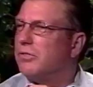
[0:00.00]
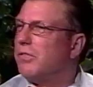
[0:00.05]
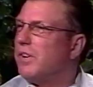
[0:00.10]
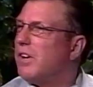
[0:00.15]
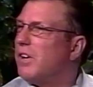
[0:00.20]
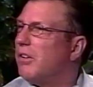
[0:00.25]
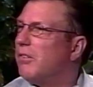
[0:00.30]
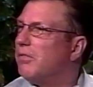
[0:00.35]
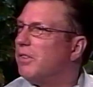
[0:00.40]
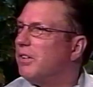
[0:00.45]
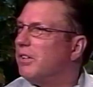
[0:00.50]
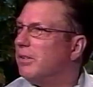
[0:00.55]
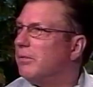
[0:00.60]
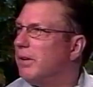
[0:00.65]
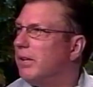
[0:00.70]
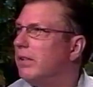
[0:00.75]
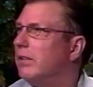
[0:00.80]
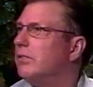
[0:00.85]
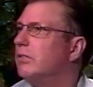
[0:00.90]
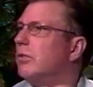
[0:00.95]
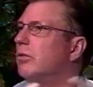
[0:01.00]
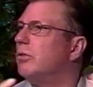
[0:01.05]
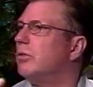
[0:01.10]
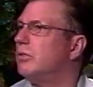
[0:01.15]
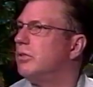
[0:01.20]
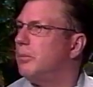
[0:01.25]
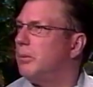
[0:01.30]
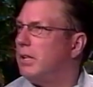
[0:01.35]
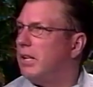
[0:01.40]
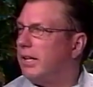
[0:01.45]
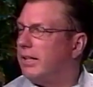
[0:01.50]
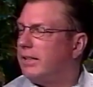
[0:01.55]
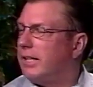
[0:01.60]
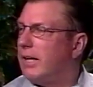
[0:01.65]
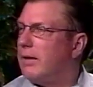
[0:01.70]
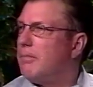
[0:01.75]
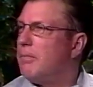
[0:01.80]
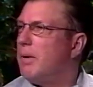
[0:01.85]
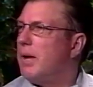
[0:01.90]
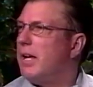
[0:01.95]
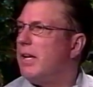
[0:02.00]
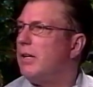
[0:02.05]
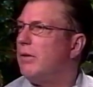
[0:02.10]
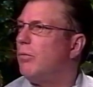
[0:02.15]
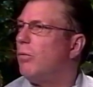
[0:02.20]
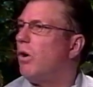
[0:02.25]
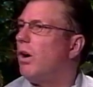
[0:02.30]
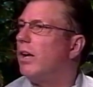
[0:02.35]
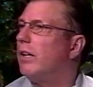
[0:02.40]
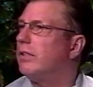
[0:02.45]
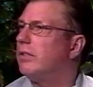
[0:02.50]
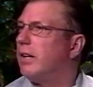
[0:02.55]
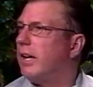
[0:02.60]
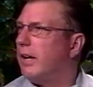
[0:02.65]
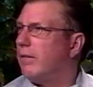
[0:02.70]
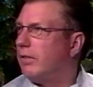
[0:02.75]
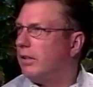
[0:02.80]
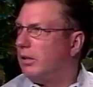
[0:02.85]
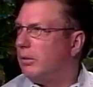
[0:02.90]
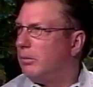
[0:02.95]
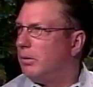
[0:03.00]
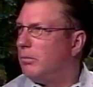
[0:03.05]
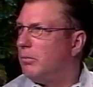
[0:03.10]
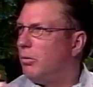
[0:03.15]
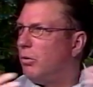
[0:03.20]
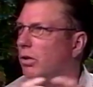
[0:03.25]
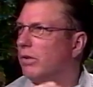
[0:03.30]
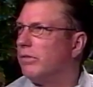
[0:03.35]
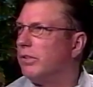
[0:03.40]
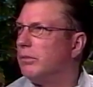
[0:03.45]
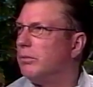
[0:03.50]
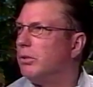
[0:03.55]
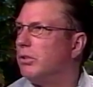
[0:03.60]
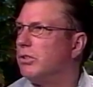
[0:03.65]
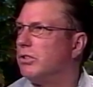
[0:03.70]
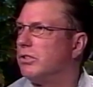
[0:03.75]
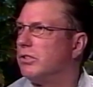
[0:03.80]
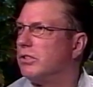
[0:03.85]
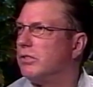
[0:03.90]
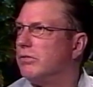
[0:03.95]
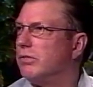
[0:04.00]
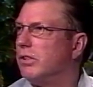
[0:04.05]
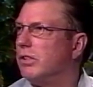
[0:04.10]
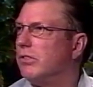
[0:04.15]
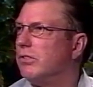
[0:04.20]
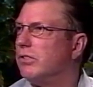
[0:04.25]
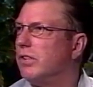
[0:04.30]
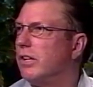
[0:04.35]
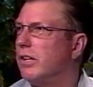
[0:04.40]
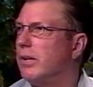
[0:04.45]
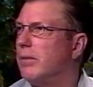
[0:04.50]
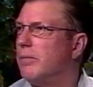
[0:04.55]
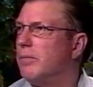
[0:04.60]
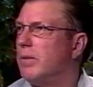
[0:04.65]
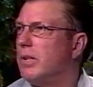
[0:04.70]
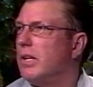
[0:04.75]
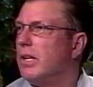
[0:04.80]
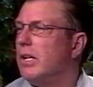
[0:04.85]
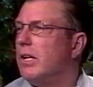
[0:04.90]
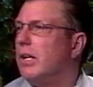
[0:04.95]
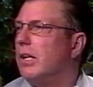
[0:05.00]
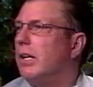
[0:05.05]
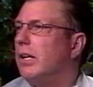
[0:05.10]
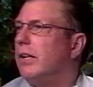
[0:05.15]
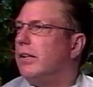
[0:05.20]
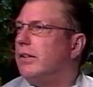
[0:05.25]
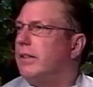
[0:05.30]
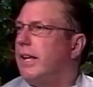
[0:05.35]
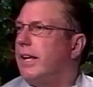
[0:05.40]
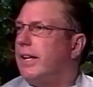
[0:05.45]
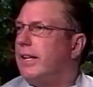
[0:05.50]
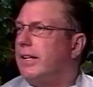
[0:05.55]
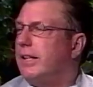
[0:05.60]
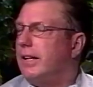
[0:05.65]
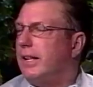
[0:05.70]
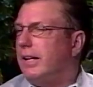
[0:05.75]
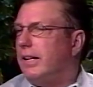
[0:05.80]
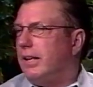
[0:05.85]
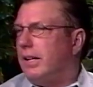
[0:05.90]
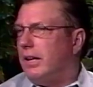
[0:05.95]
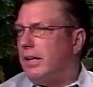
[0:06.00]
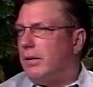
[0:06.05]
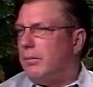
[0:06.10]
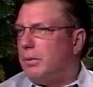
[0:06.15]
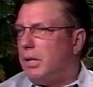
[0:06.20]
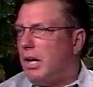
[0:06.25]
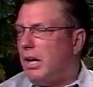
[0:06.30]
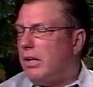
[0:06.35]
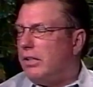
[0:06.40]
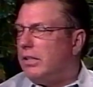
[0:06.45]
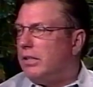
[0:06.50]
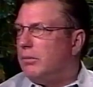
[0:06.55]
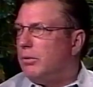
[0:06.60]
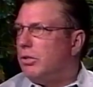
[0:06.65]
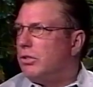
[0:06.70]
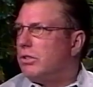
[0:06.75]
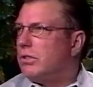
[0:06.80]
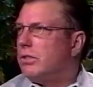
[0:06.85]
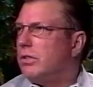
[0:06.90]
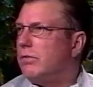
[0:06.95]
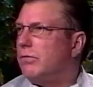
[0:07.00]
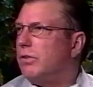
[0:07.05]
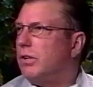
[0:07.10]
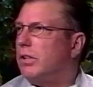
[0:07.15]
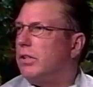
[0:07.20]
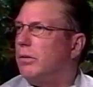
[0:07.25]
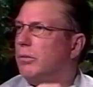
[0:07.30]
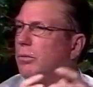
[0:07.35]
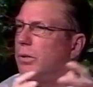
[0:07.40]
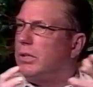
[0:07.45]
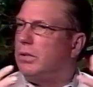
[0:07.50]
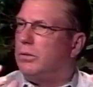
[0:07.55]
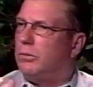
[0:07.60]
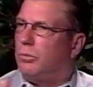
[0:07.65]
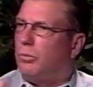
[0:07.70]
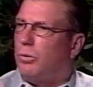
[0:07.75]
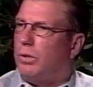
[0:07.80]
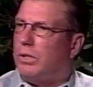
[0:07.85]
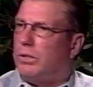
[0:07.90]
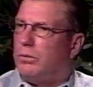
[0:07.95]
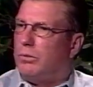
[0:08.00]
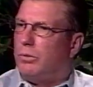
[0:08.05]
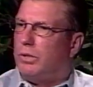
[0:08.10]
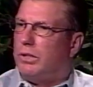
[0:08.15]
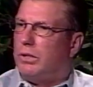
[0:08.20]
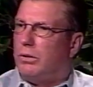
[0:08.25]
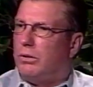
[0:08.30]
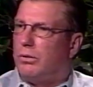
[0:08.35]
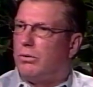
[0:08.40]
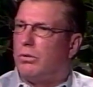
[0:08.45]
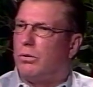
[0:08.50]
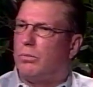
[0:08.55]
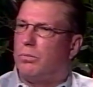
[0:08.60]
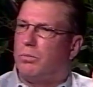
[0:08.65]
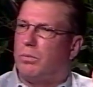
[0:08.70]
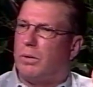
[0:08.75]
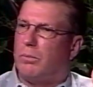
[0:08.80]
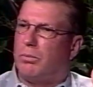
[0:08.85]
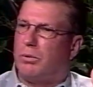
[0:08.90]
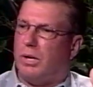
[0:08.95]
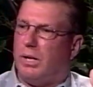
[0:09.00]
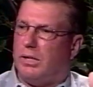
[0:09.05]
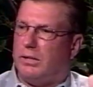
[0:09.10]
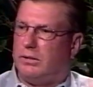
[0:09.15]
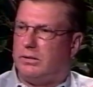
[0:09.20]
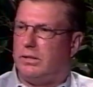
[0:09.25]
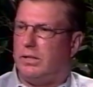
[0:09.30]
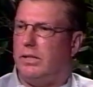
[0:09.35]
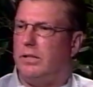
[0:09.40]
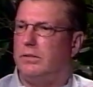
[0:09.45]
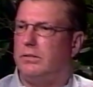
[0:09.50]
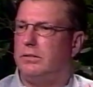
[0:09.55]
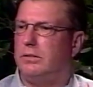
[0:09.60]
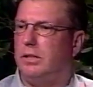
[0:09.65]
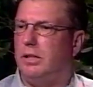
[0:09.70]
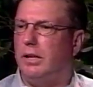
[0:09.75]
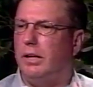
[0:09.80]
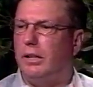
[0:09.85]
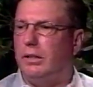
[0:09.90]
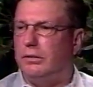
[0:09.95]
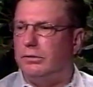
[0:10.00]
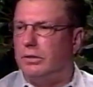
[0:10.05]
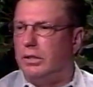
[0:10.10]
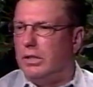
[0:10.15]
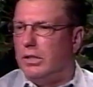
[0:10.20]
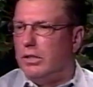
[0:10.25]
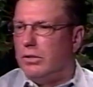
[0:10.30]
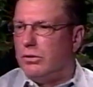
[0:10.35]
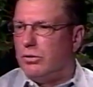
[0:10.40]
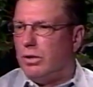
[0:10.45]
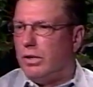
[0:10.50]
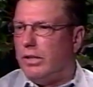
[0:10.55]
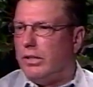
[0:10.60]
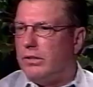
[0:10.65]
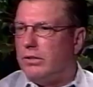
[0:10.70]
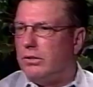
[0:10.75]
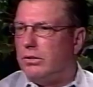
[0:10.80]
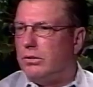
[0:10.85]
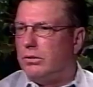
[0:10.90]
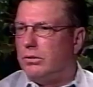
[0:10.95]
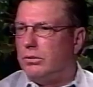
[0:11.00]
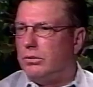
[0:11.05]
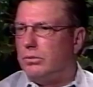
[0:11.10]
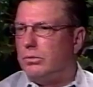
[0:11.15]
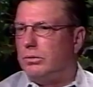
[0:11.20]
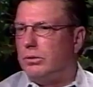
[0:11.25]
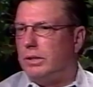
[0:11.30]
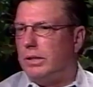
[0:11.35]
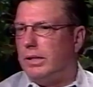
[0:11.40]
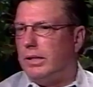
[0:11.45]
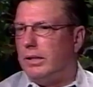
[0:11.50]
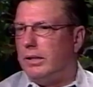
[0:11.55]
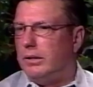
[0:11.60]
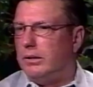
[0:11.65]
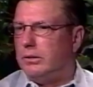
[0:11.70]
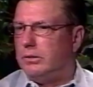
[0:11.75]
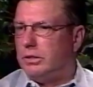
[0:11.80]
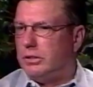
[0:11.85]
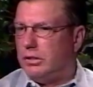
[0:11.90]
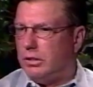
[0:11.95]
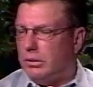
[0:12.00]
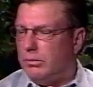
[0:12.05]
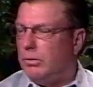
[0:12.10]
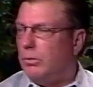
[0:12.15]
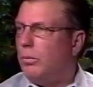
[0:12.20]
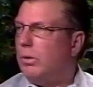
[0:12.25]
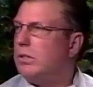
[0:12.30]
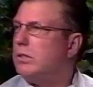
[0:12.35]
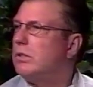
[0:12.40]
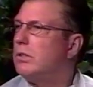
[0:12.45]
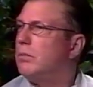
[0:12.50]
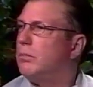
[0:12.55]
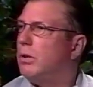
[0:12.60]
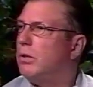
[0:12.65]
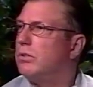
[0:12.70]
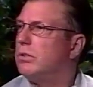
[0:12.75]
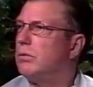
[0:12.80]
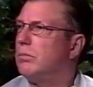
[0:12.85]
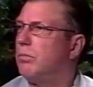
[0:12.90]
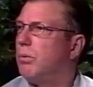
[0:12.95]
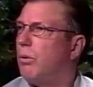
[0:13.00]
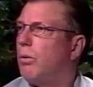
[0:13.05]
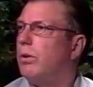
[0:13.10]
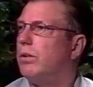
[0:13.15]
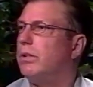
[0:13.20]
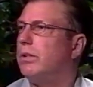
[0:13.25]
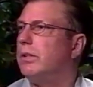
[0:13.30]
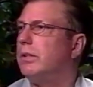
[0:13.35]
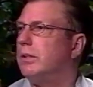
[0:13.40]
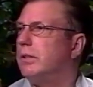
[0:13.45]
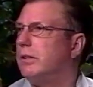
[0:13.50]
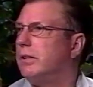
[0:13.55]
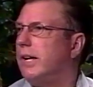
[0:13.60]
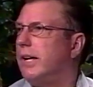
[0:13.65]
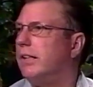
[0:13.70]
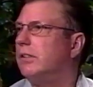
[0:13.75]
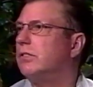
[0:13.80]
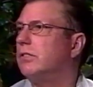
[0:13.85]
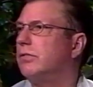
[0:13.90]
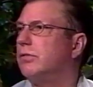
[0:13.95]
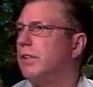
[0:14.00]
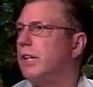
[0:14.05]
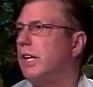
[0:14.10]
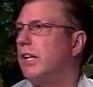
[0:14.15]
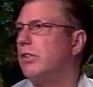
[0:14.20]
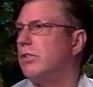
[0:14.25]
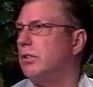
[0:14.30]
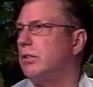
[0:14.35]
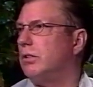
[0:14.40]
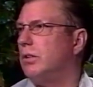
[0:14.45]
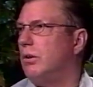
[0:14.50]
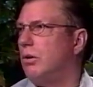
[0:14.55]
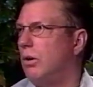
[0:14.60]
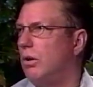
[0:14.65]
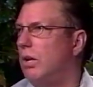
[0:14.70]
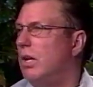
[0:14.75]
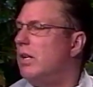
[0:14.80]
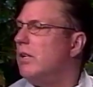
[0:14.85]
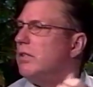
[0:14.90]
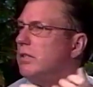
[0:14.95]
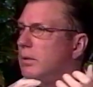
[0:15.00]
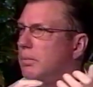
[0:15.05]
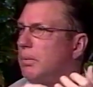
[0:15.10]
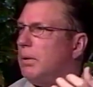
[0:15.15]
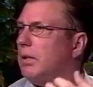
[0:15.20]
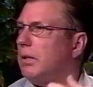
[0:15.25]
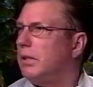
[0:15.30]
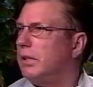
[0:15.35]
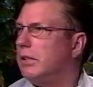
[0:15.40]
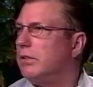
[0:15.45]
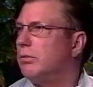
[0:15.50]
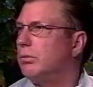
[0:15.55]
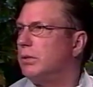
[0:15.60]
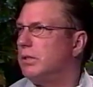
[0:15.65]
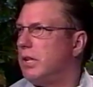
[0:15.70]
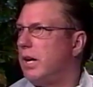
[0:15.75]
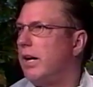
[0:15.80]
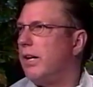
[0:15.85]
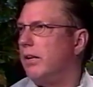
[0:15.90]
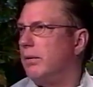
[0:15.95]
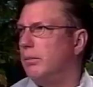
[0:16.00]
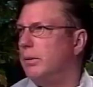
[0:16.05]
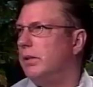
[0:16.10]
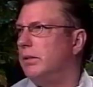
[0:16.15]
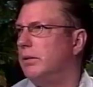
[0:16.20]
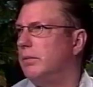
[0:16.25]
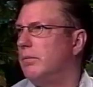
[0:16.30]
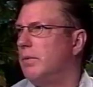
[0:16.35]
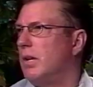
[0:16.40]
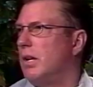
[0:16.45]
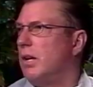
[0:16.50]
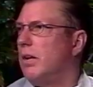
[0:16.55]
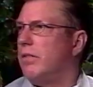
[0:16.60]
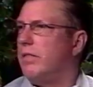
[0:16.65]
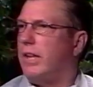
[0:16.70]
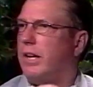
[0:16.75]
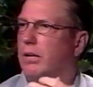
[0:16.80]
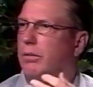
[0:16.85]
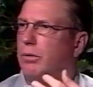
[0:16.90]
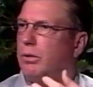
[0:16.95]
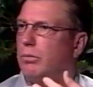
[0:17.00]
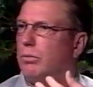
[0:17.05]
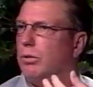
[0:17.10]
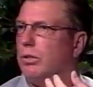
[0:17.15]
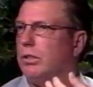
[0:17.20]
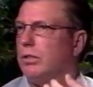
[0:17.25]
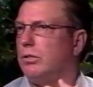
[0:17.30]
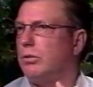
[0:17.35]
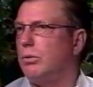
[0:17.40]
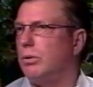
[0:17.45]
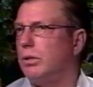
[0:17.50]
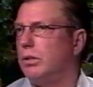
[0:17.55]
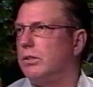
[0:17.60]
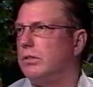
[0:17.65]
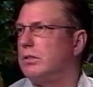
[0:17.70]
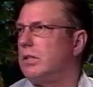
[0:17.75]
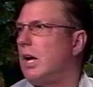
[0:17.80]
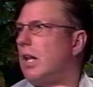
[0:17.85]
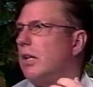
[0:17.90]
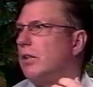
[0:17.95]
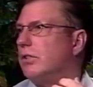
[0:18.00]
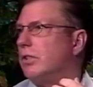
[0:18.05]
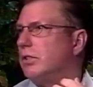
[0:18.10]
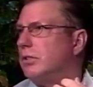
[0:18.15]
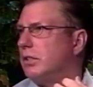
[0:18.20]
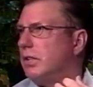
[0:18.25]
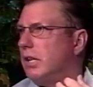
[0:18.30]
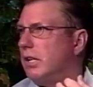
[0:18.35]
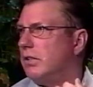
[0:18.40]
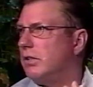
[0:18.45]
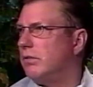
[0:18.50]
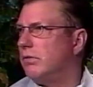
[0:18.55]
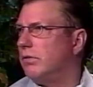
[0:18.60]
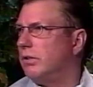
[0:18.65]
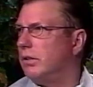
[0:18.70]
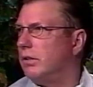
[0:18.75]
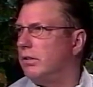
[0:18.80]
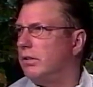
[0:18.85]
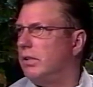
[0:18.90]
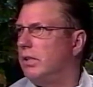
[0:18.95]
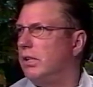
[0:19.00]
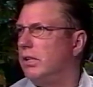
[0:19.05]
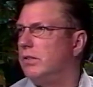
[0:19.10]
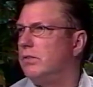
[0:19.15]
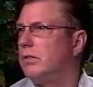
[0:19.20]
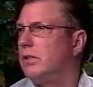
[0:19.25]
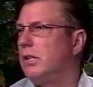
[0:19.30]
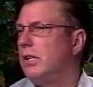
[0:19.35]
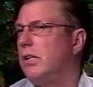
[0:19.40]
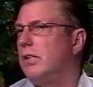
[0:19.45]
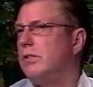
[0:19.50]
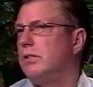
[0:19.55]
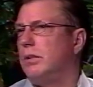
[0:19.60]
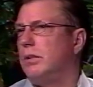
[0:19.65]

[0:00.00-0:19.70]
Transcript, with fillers: fail fairly yes. regularly. So somebody like that may want to have a little bit more of an emergency fund set up. Yes. Then uh, beyond the emergency fund, then we, we, we go through a, a process of trying to uh, determine what's the most important next financial goal. Typically, it's retirement. Yes. Then it would work towards college education for their kids. Yep.